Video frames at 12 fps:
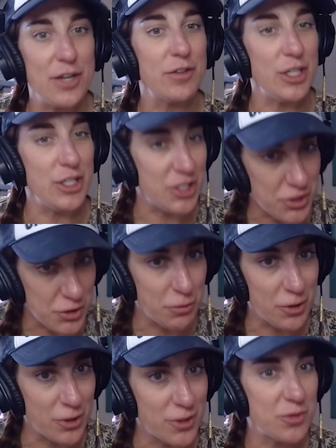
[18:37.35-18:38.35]
of
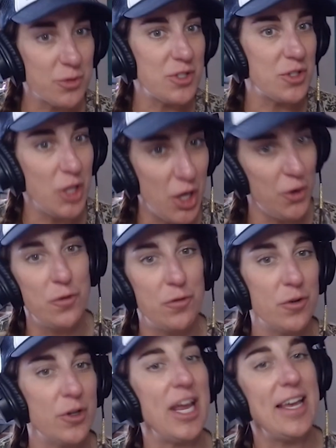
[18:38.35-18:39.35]
consumers was low
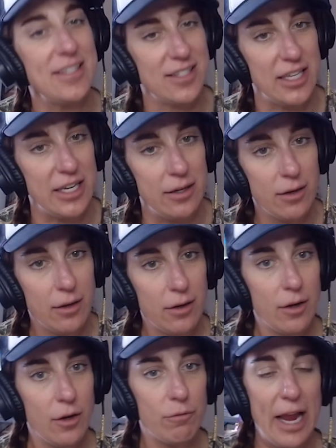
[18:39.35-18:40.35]
for gasoline,
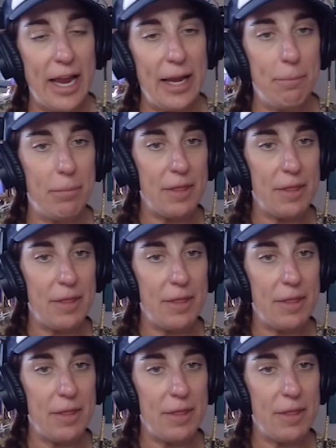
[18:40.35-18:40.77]
right?